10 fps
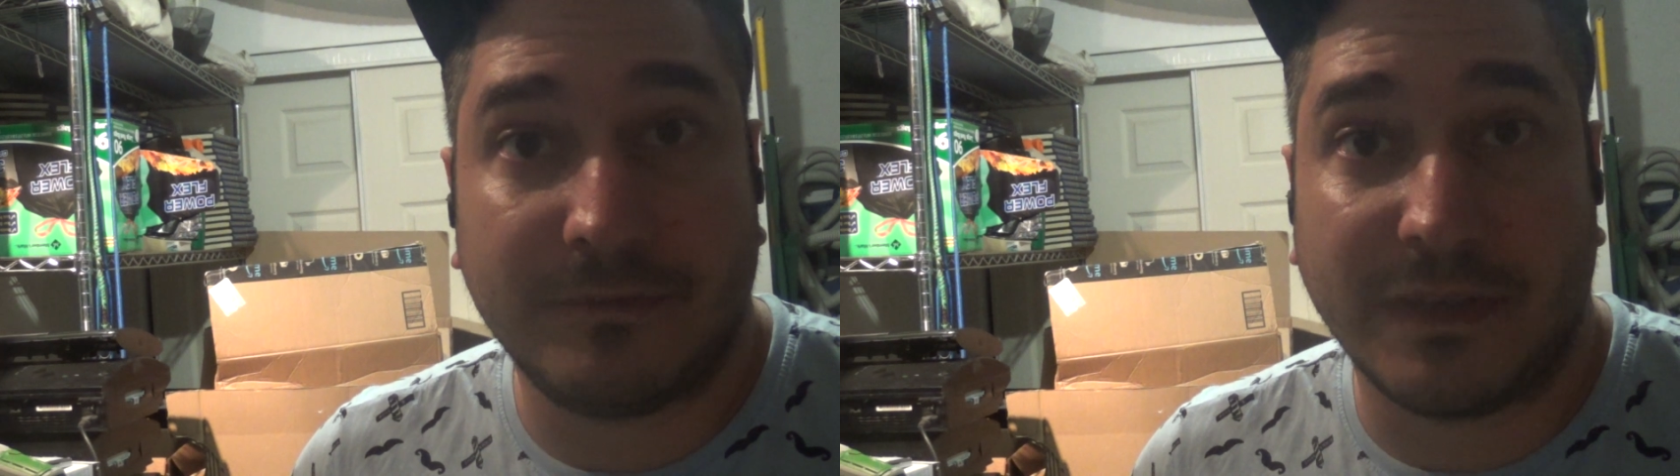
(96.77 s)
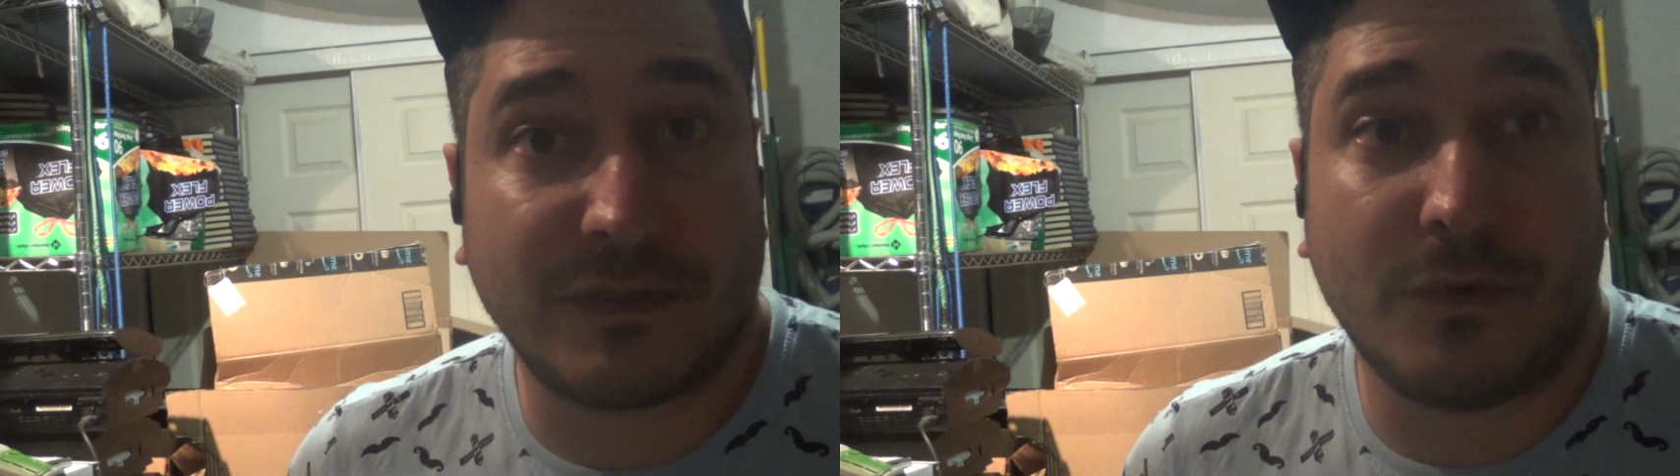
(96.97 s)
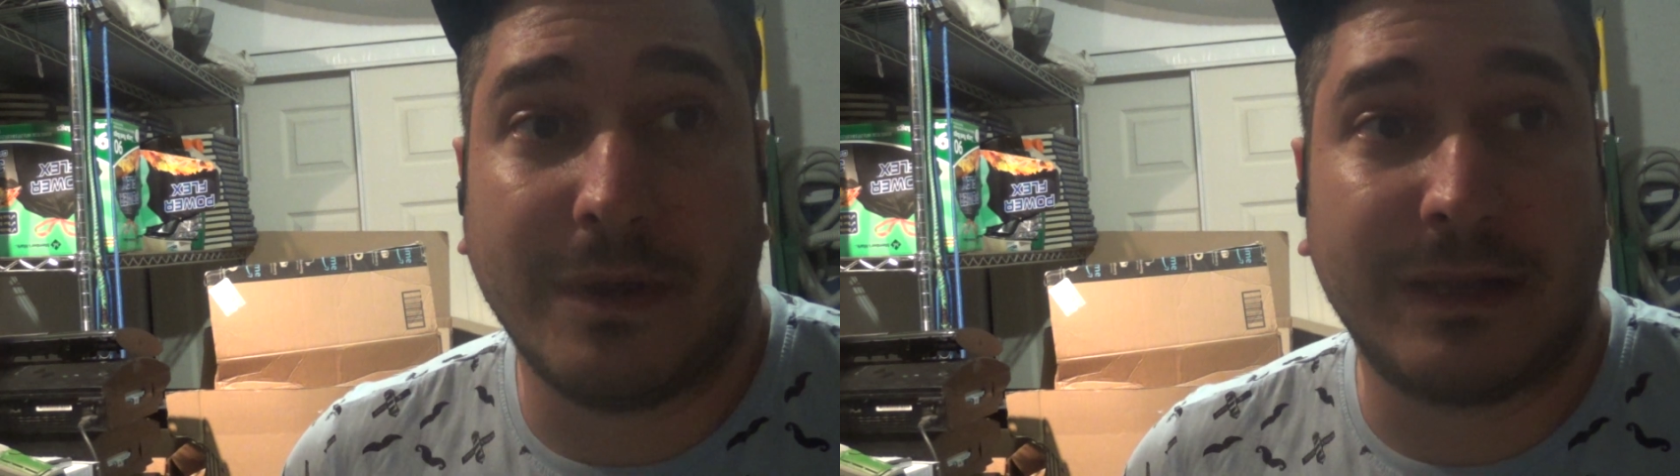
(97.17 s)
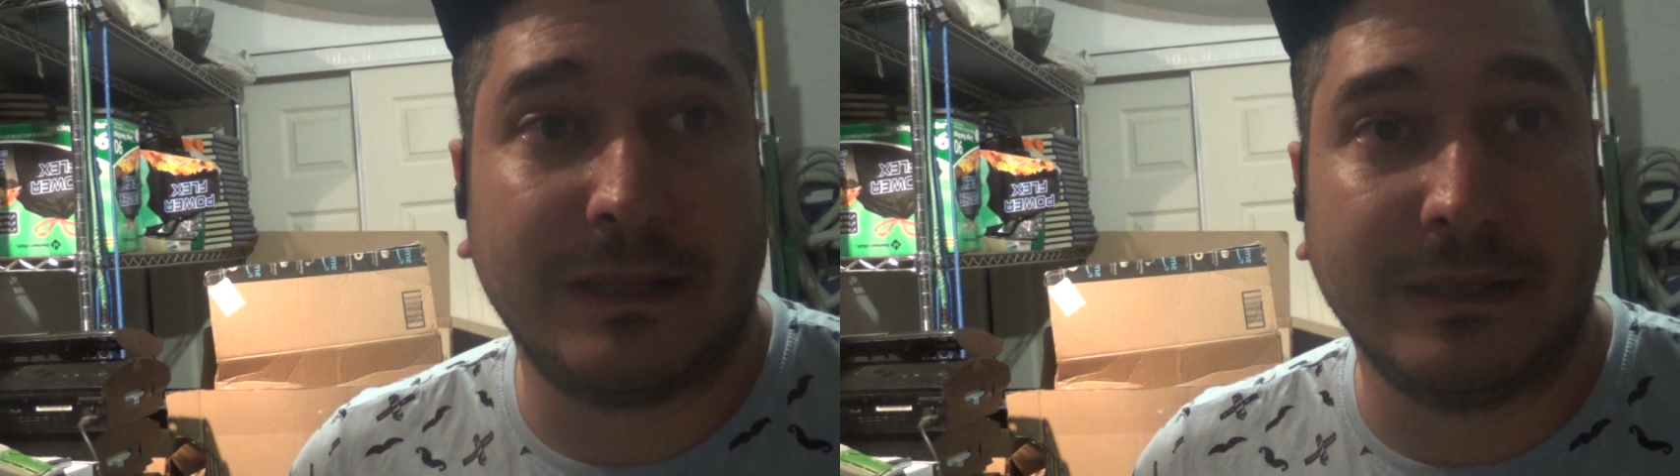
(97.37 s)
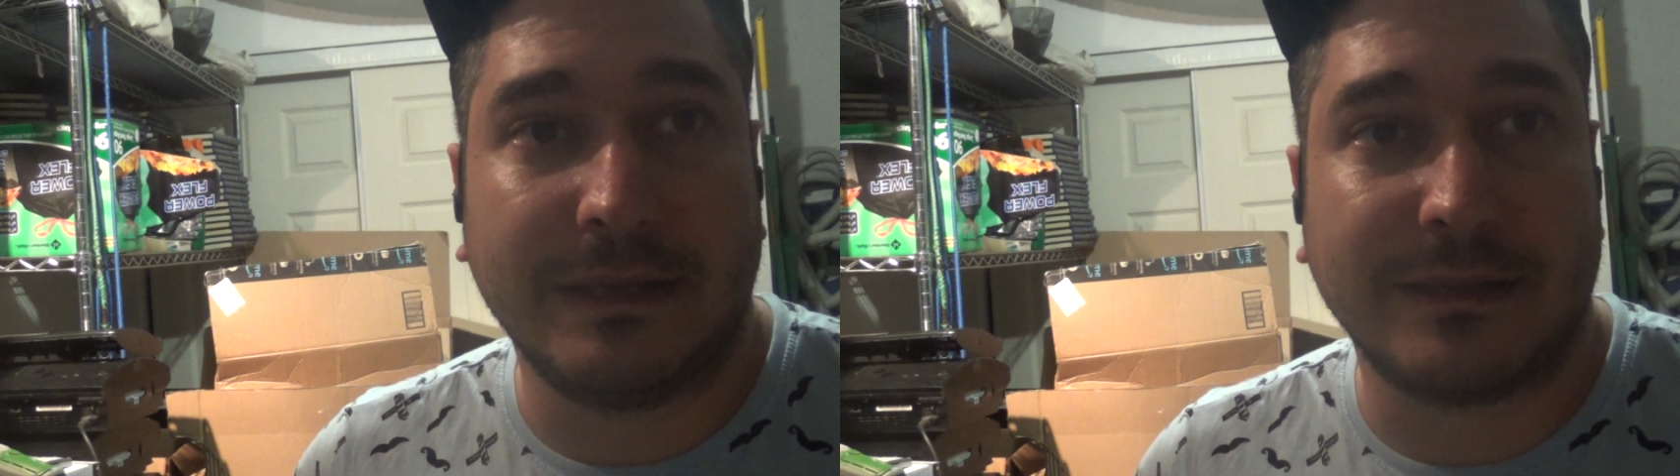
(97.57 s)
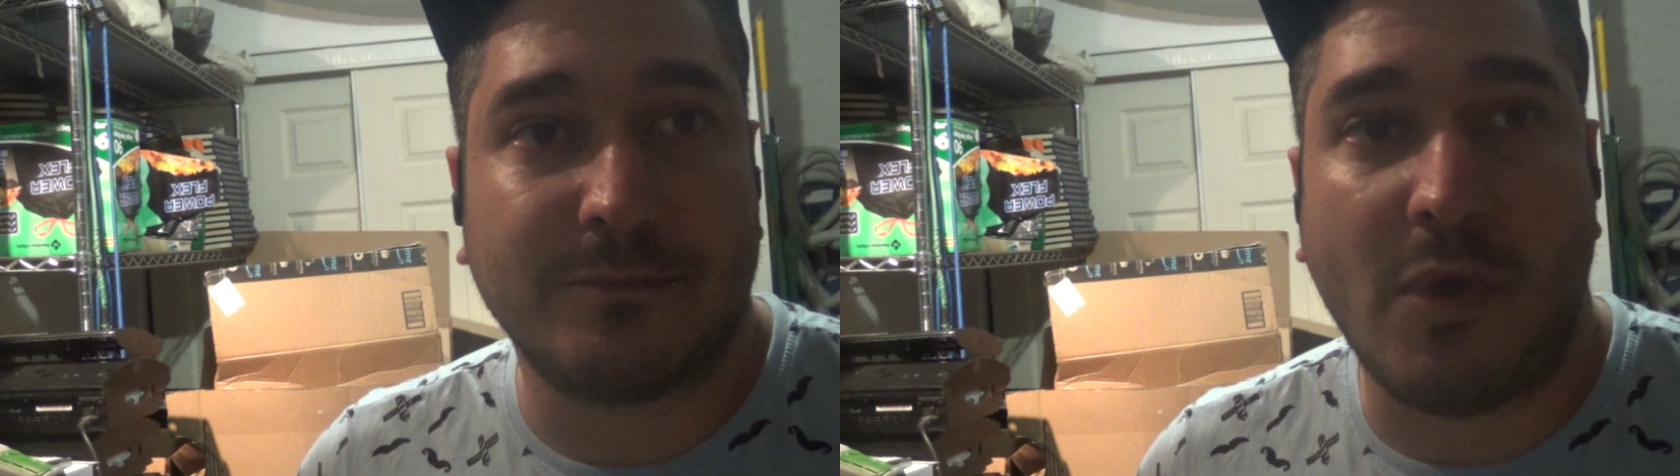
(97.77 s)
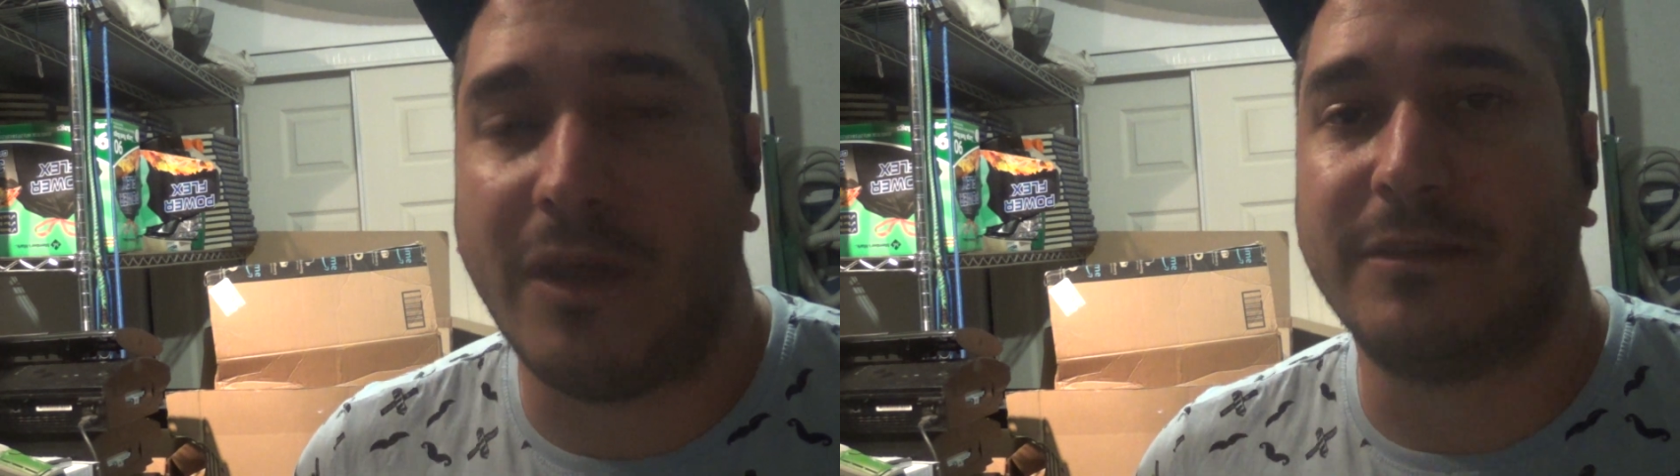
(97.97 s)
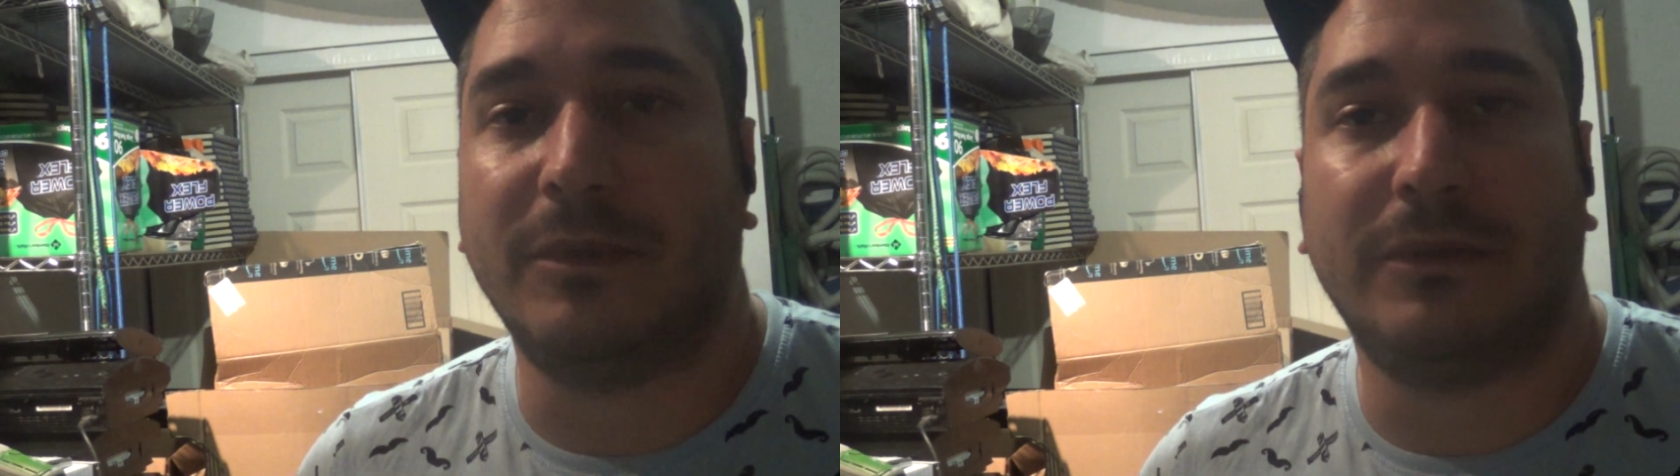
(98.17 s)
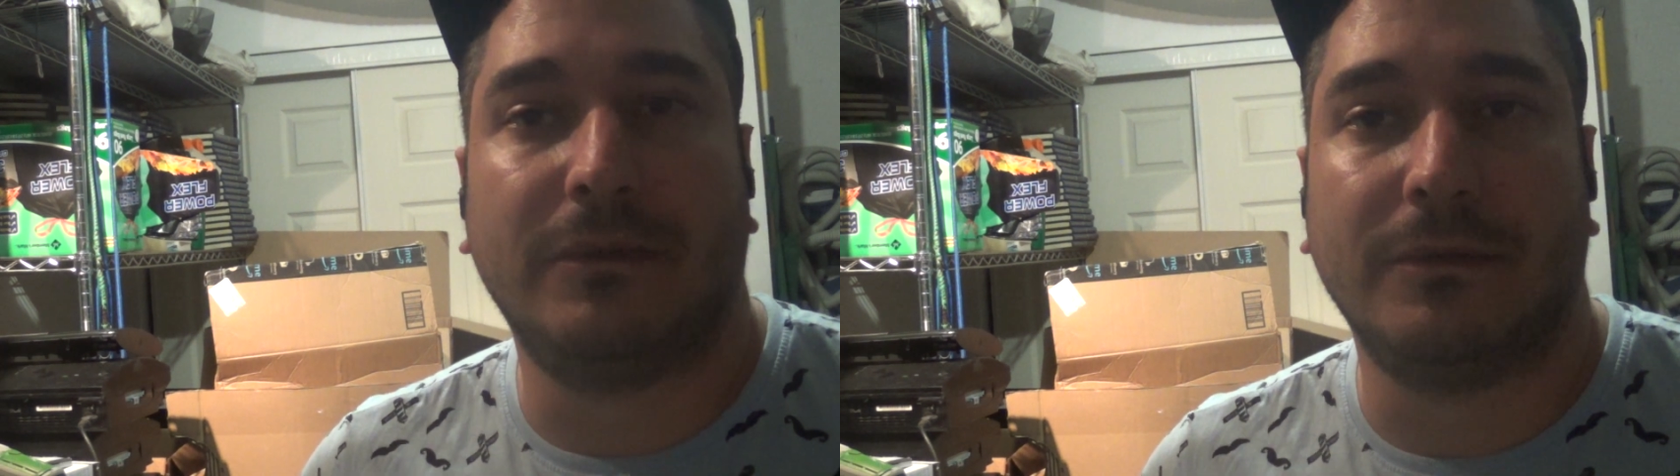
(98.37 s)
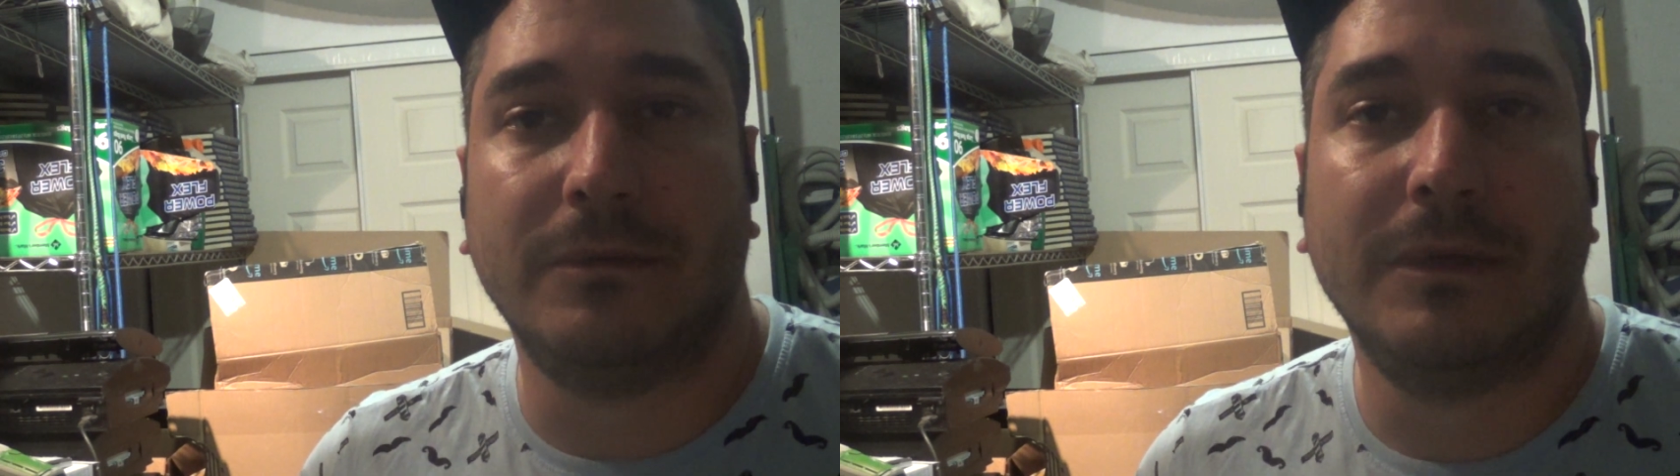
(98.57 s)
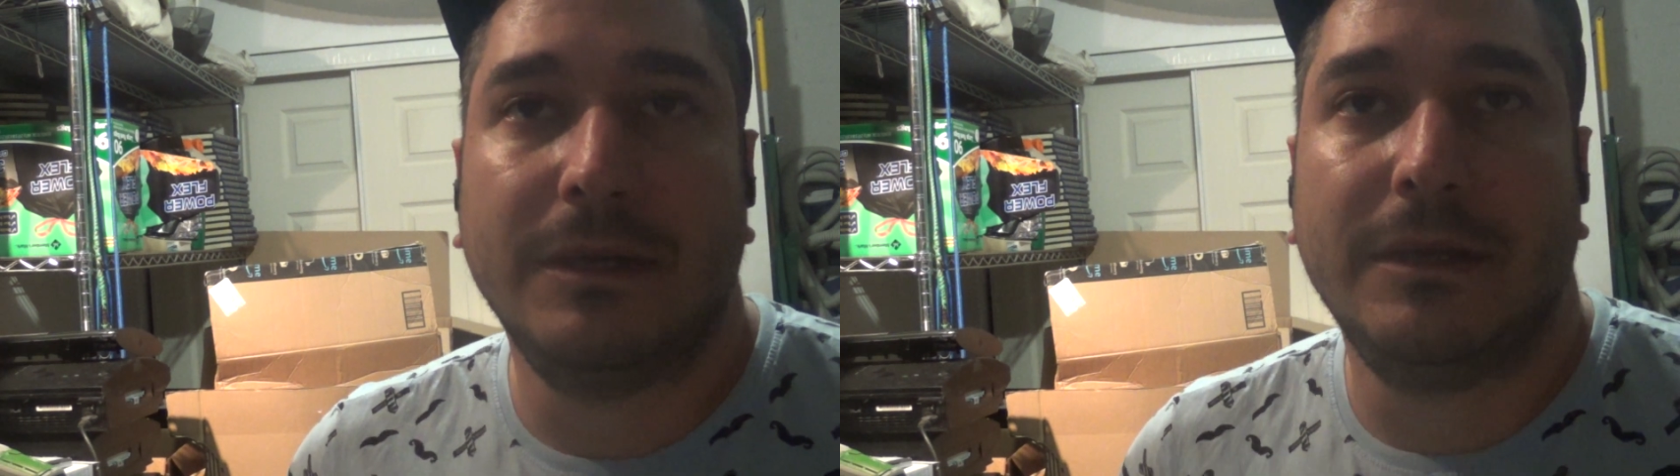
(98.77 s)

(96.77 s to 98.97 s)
as quickly as possible to